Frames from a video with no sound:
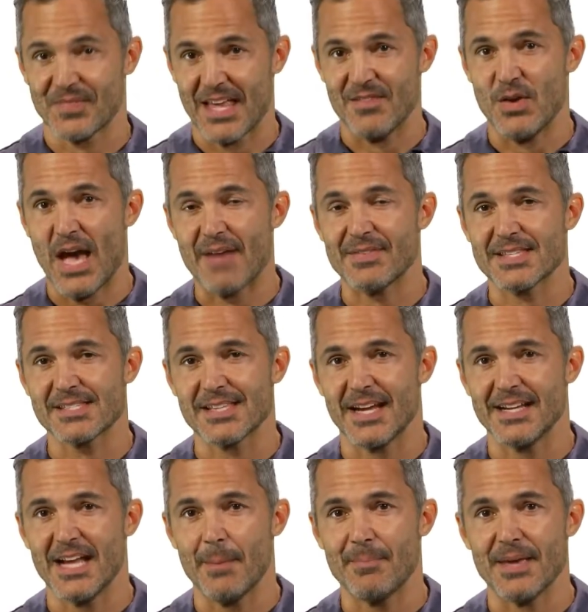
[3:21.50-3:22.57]
If you haven't
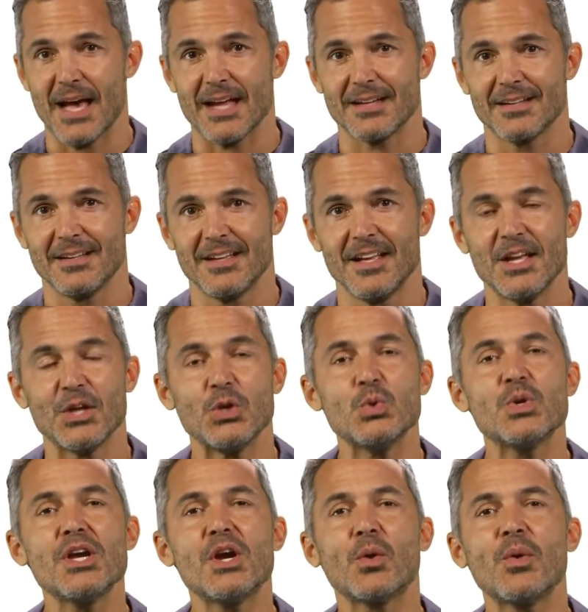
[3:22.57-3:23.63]
signed up yet, you
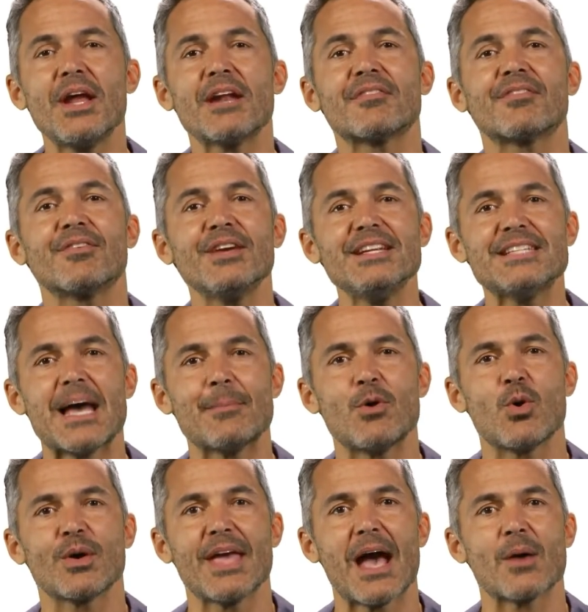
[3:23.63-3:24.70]
can create a free
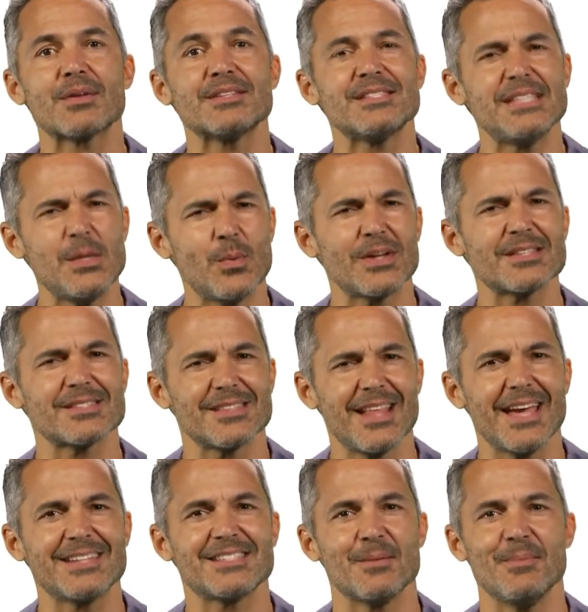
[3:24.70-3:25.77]
demo account and see what it's
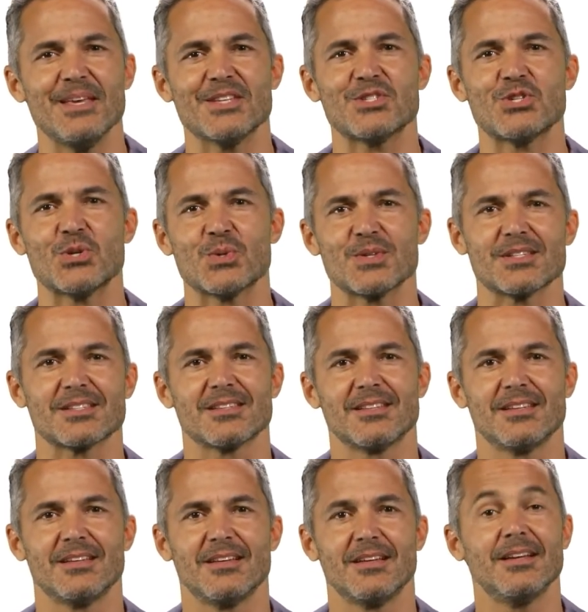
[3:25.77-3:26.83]
like to be a student.
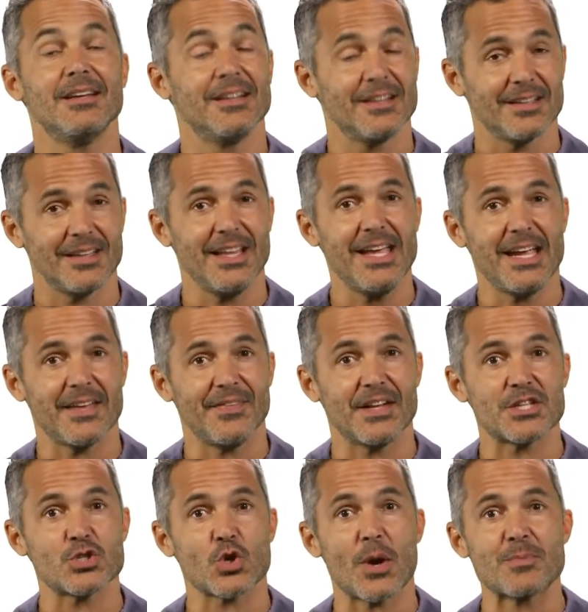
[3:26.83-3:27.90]
Link in the
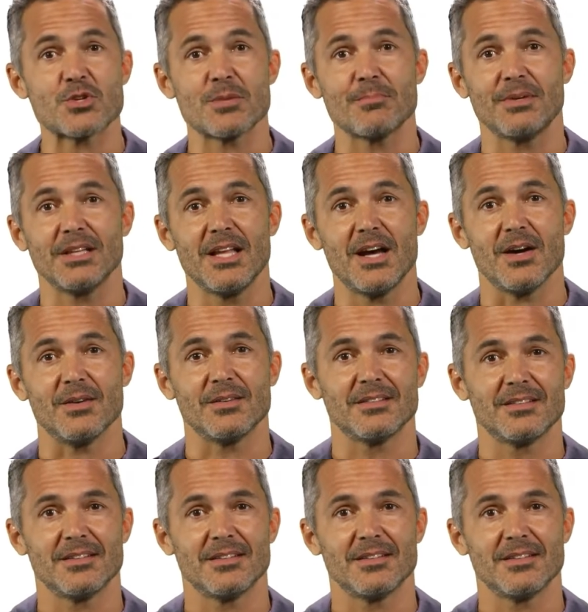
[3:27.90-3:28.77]
description below.